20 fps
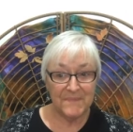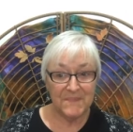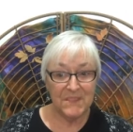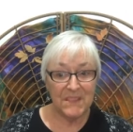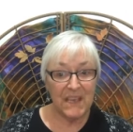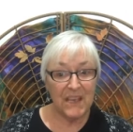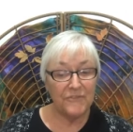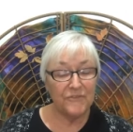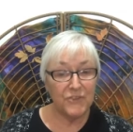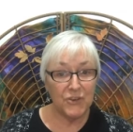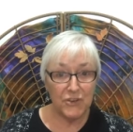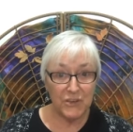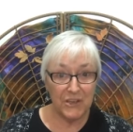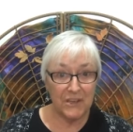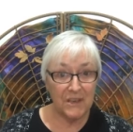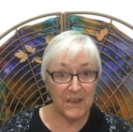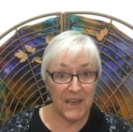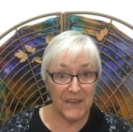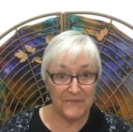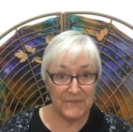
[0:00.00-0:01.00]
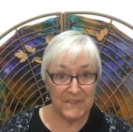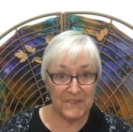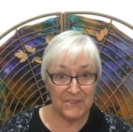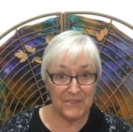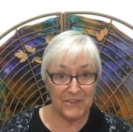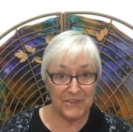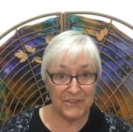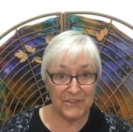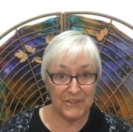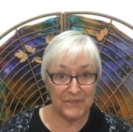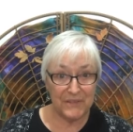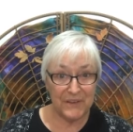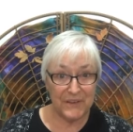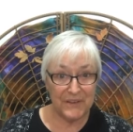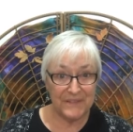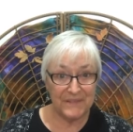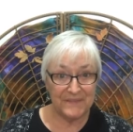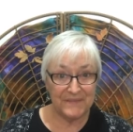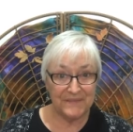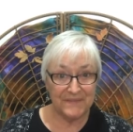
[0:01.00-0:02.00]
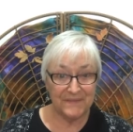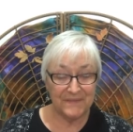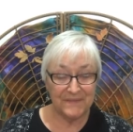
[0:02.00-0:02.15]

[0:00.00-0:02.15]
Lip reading: Therefore, her life is not her own.